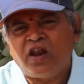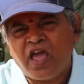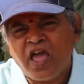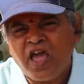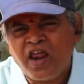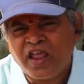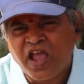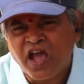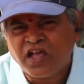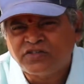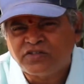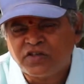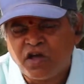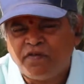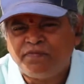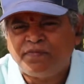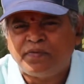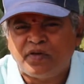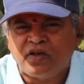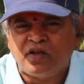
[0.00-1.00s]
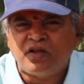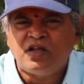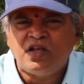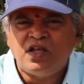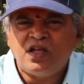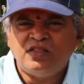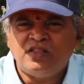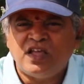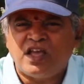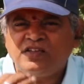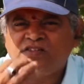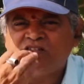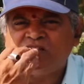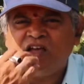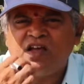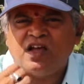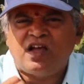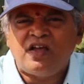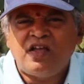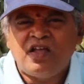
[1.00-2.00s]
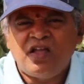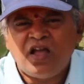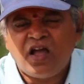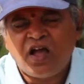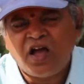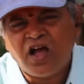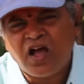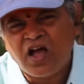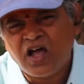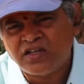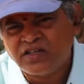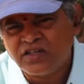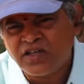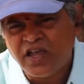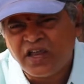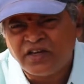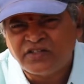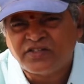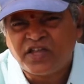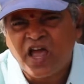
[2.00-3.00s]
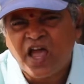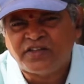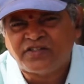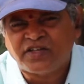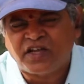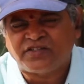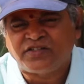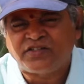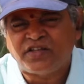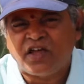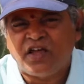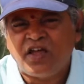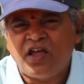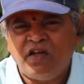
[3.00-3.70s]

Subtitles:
areas of these incisors,